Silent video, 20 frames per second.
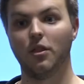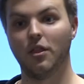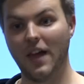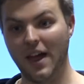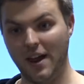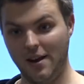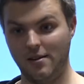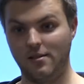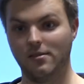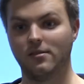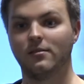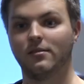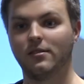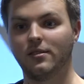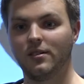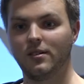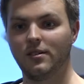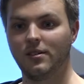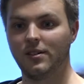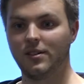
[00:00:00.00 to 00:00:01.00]
then
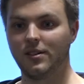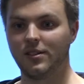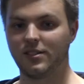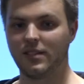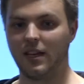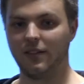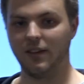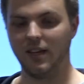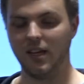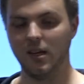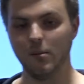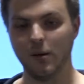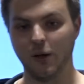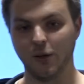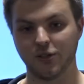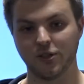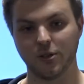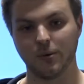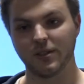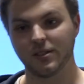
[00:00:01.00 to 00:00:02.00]
send the
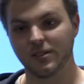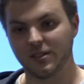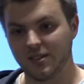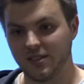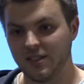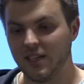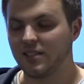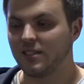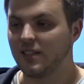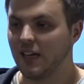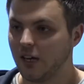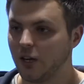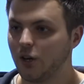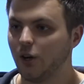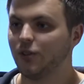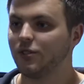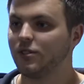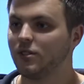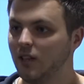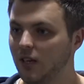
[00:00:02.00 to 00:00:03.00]
emails. So it sits there
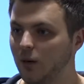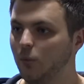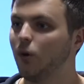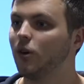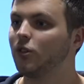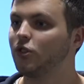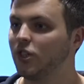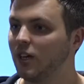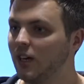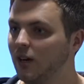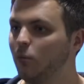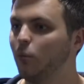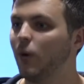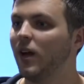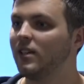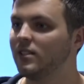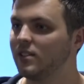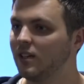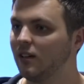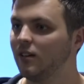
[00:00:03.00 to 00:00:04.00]
constantly watching and
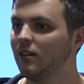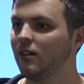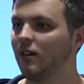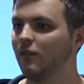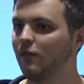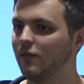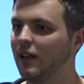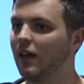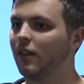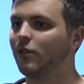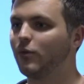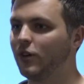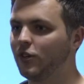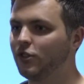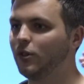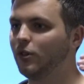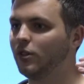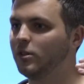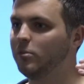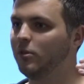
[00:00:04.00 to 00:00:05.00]
waiting for that
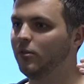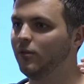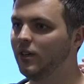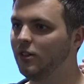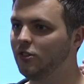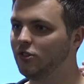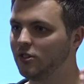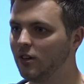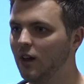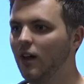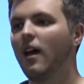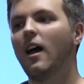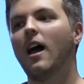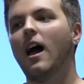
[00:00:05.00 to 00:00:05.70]
threshold to be reached,